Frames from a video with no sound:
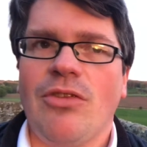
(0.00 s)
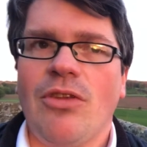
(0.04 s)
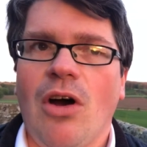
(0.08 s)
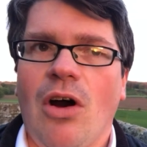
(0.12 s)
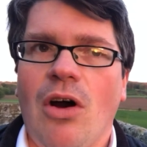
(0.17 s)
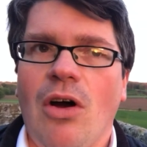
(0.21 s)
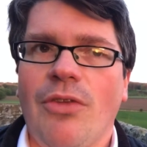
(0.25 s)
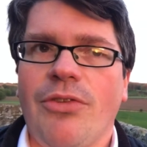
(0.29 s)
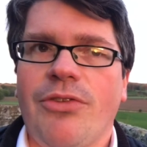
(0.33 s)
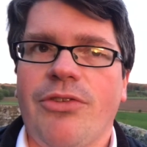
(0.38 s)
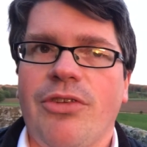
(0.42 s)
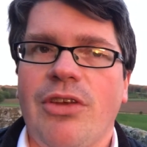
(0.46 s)

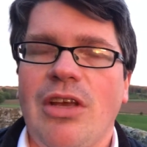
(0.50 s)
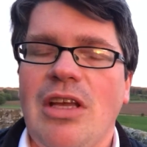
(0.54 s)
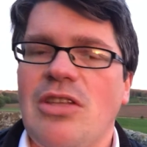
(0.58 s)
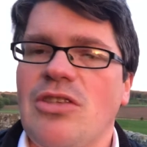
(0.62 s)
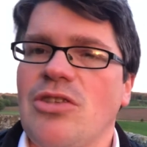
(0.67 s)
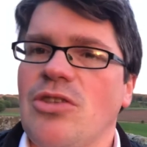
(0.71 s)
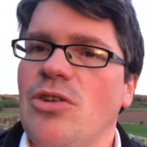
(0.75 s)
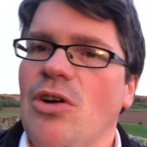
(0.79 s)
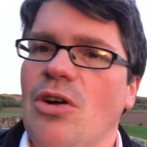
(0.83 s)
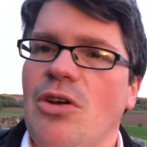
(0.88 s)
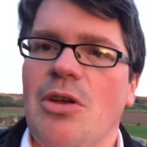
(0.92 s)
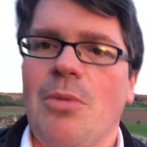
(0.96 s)
not
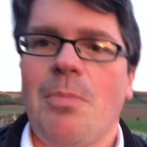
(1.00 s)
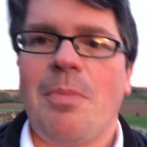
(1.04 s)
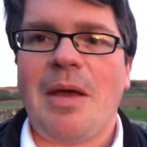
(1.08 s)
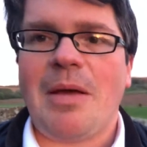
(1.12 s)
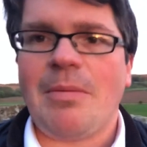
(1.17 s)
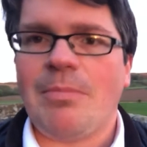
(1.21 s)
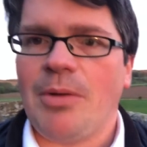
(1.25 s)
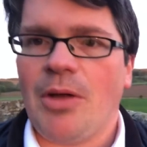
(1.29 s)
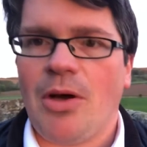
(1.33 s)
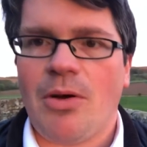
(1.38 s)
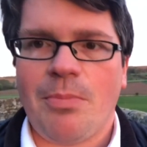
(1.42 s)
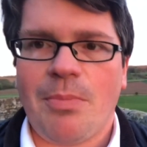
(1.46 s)
it's not your
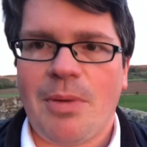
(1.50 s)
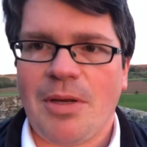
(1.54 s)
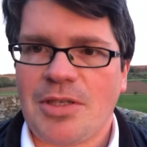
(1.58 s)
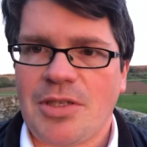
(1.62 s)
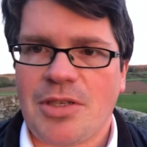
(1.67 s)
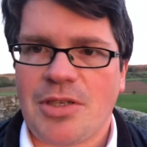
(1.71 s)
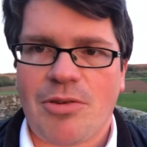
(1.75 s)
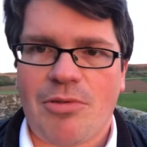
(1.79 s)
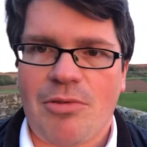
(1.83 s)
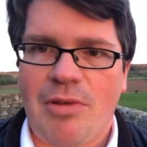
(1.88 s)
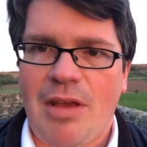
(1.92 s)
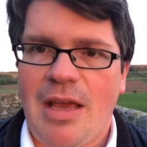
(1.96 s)
big
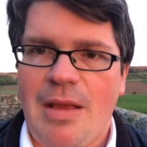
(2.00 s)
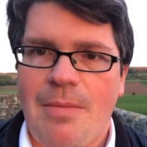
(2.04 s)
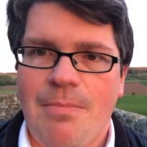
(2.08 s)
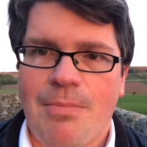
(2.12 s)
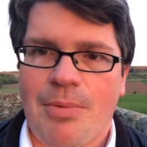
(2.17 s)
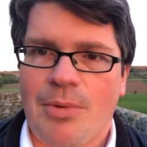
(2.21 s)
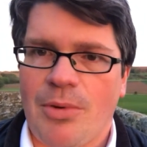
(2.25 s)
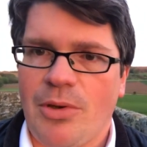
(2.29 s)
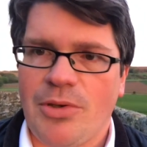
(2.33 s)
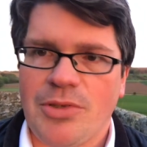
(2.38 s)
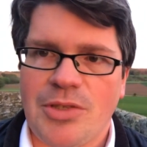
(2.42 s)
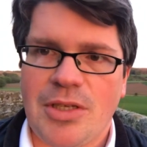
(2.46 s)
blockbustery
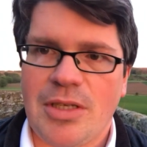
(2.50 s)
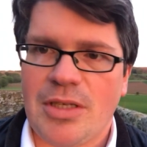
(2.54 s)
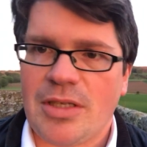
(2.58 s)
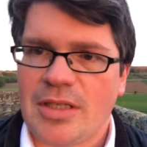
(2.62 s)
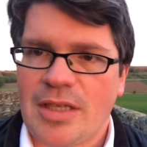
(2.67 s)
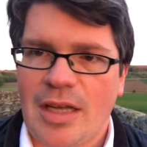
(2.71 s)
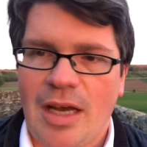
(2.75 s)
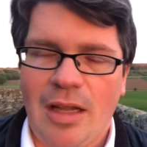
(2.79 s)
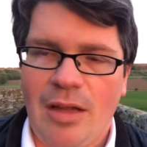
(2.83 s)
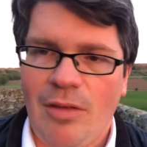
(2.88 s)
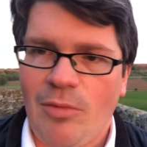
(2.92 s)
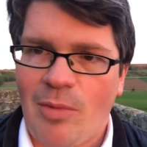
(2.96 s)
Barossa
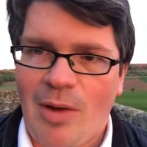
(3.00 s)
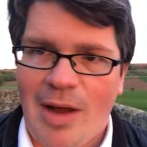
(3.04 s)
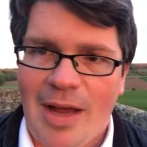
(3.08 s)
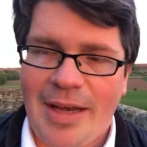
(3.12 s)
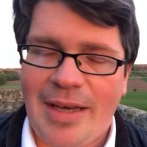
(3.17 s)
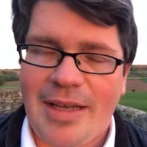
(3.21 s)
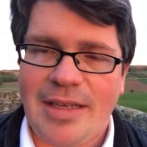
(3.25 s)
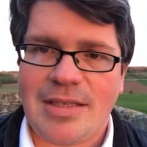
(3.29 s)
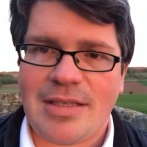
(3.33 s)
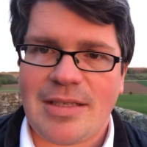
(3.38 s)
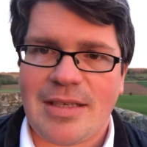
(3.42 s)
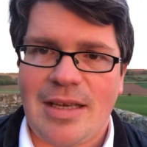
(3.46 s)
style of wine.
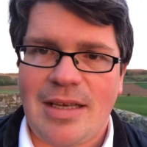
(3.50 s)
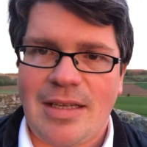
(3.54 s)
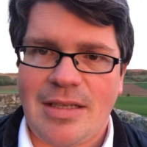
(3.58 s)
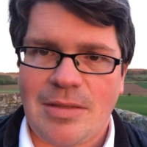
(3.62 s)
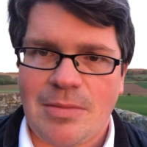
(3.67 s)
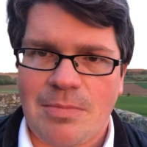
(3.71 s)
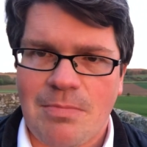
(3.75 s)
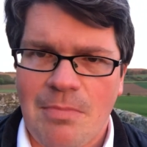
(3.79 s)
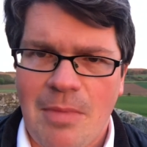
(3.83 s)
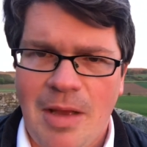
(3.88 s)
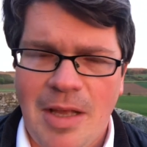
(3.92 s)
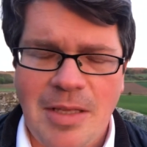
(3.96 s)
It's it's
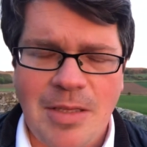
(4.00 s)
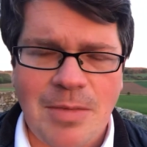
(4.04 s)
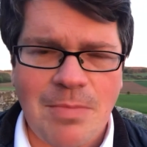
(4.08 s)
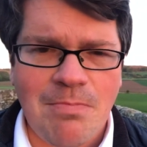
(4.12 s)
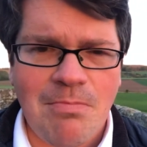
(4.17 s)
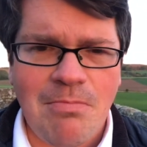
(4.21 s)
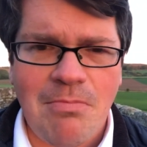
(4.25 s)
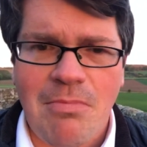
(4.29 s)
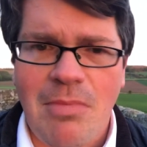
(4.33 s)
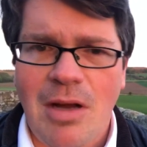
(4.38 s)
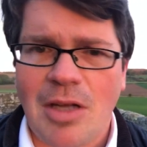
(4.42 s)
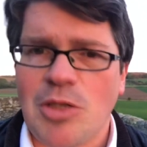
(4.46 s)
it's
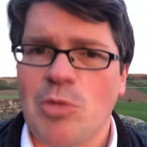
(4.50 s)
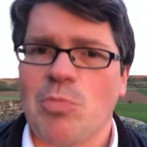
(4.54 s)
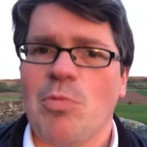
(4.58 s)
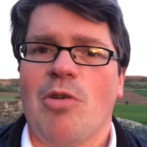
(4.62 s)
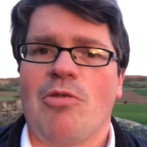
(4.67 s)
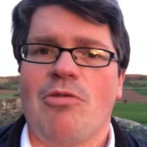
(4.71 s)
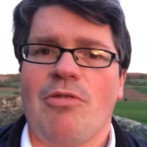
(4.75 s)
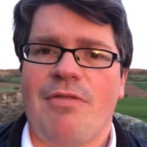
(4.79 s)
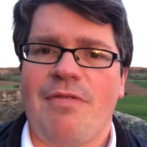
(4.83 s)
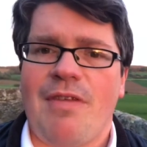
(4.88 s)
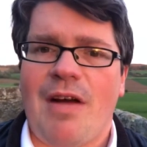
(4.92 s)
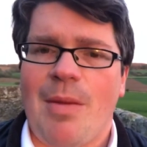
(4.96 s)
much
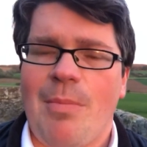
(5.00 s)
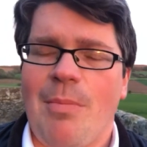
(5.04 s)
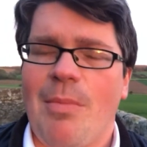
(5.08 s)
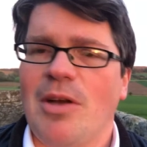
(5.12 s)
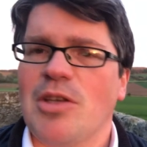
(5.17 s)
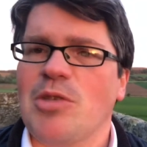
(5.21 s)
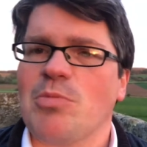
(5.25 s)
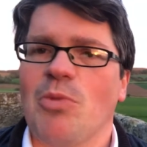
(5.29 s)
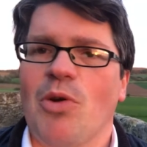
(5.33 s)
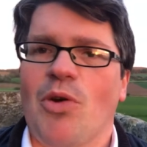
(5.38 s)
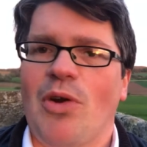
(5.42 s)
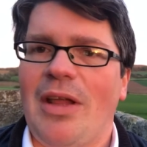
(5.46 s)
more refined,
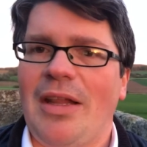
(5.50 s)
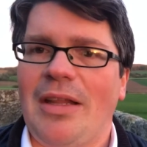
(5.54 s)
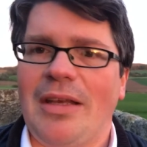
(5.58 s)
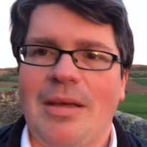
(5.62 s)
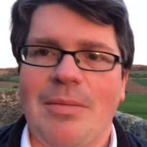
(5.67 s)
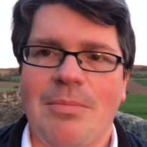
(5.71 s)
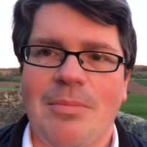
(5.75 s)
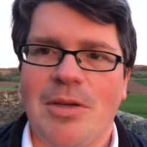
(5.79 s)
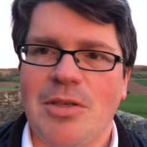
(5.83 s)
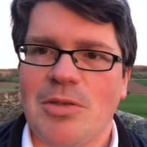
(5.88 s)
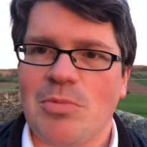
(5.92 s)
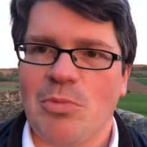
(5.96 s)
much more
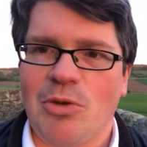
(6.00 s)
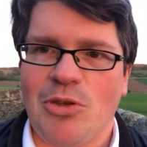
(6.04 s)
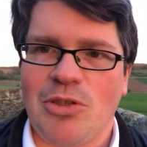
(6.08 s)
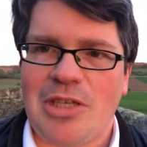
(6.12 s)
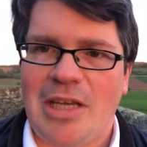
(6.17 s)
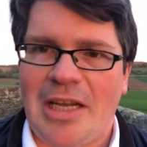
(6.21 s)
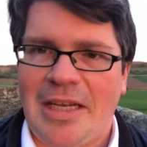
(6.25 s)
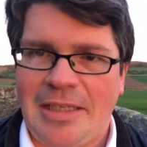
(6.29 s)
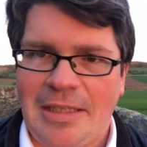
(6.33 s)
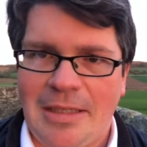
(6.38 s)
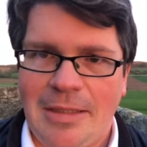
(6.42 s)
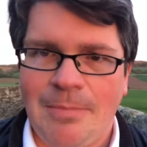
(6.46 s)
elegant, much more
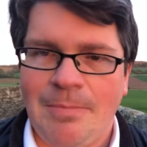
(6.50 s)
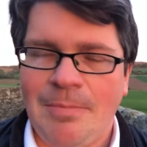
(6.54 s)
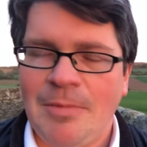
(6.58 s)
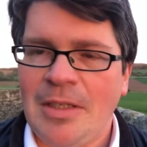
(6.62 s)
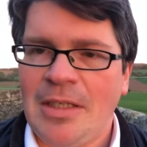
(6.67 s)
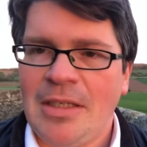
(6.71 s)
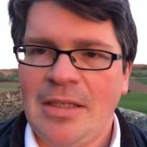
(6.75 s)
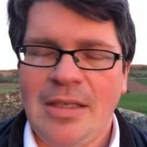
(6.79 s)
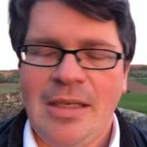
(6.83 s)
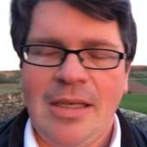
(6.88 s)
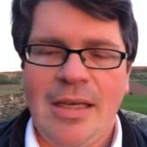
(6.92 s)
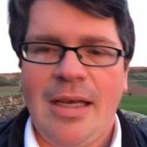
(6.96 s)
gentle,
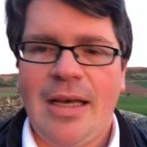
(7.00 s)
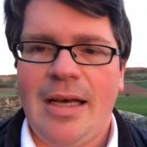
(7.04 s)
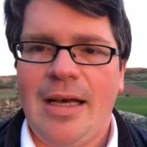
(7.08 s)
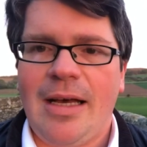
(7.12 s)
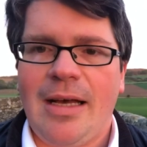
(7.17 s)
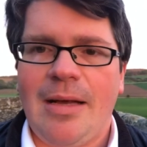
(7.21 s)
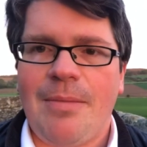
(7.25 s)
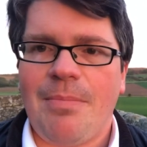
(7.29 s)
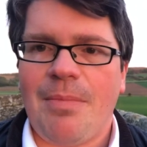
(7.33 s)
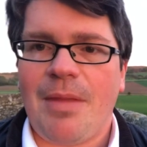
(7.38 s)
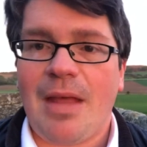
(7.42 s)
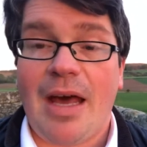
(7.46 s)

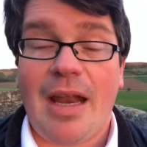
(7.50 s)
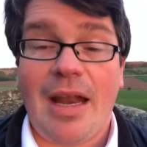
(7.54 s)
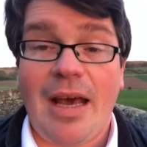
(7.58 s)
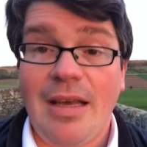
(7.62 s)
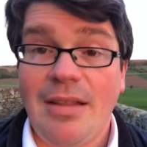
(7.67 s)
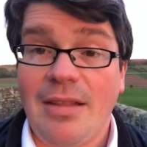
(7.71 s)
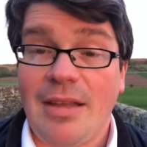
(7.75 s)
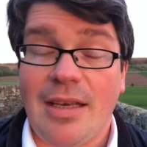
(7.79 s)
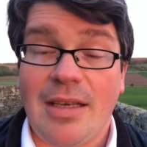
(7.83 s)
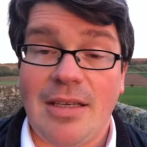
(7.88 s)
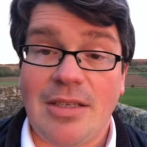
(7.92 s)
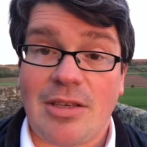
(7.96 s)
um, and I
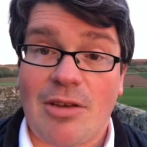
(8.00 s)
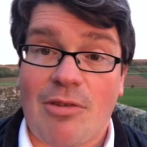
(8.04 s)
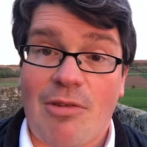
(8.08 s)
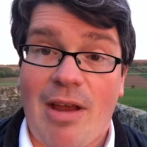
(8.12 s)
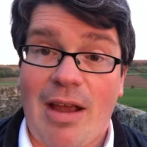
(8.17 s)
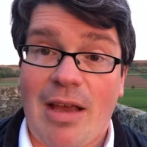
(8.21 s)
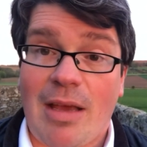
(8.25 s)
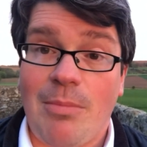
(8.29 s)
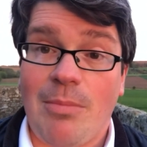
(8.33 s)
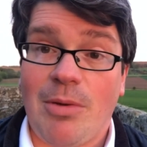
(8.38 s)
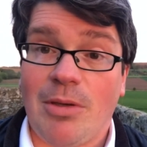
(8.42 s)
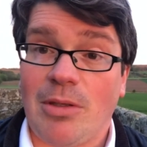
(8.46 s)
think it's a
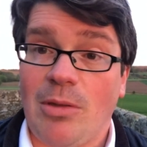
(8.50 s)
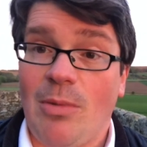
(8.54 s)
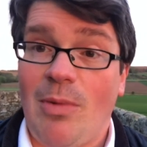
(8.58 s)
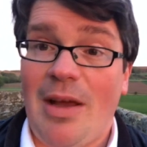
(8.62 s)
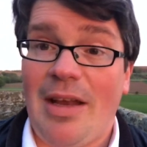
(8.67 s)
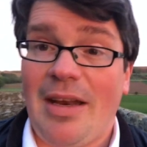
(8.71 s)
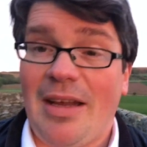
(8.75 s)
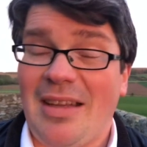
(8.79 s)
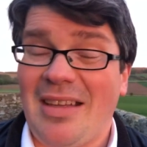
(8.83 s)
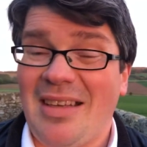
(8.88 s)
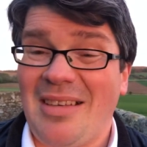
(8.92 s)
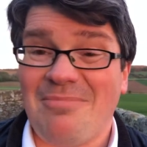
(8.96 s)
cracking bottle of
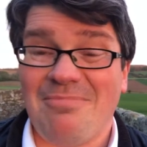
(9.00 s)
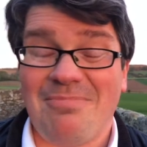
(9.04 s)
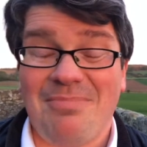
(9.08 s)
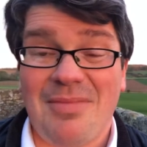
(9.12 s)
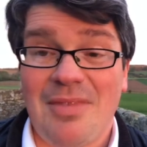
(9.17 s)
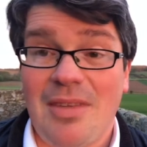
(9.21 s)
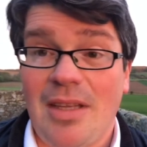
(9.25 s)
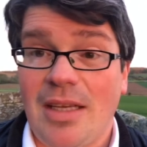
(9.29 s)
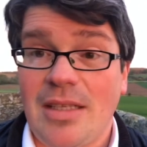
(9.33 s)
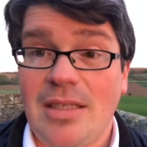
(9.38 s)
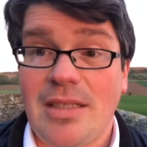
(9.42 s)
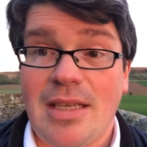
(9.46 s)
wine. I think
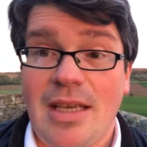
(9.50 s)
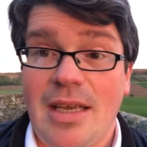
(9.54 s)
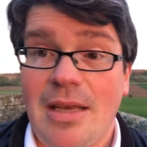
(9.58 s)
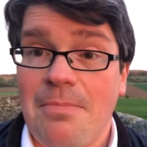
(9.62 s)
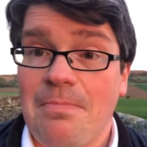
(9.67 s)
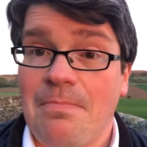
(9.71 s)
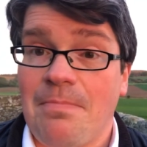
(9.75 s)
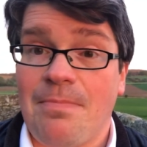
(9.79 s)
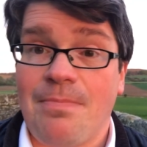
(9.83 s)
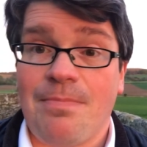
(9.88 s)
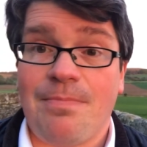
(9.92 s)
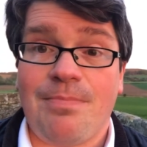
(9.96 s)
ninety